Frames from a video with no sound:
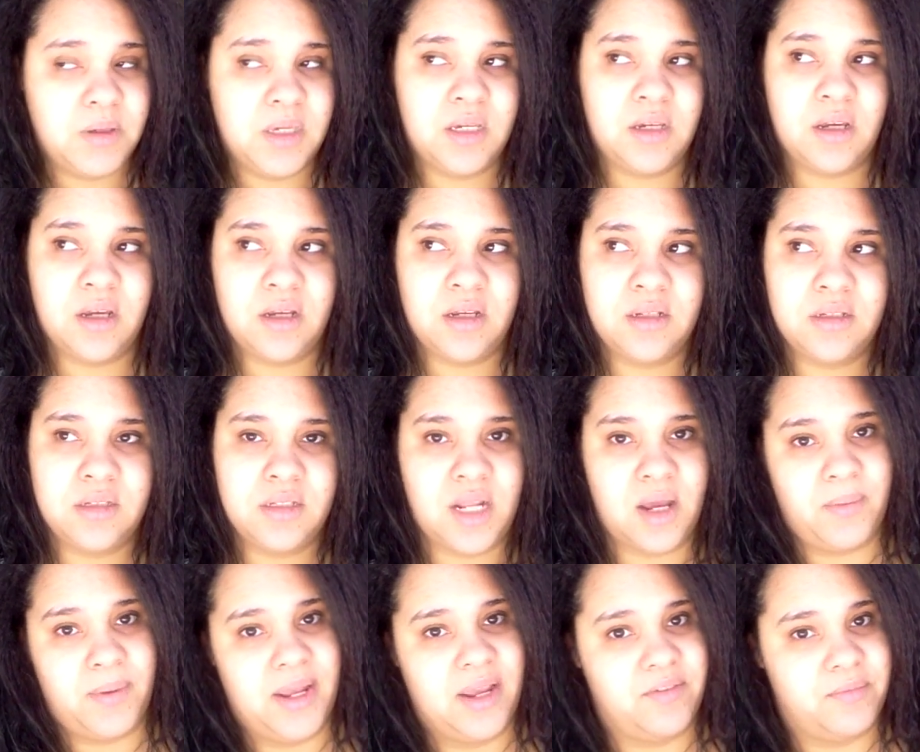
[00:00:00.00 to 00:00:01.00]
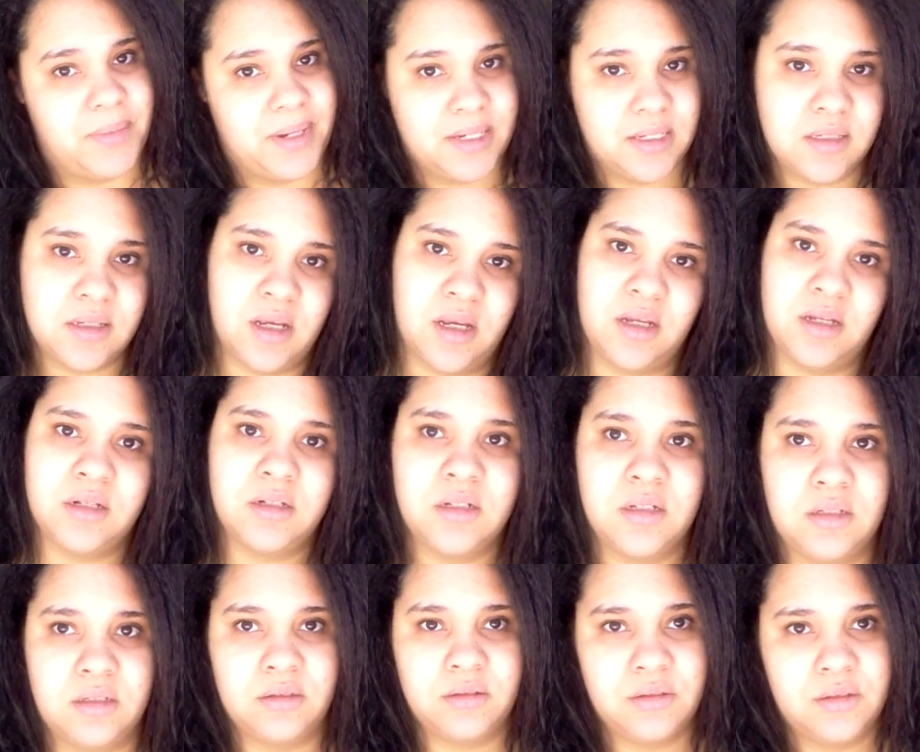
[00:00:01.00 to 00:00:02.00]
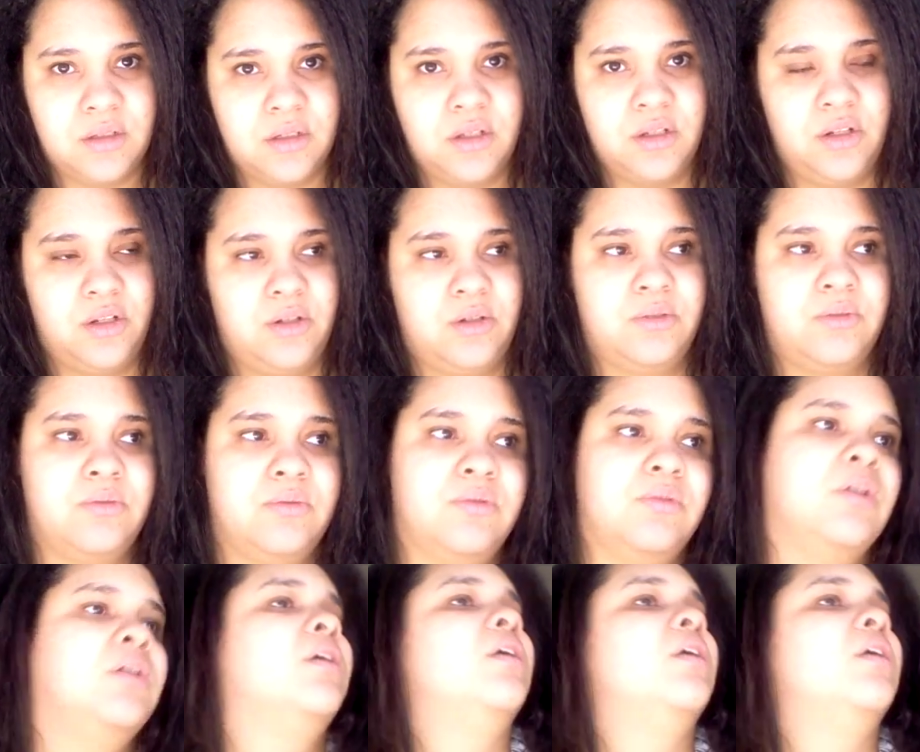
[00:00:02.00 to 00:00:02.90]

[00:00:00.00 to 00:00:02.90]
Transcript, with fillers: because now I have my son, and, you know,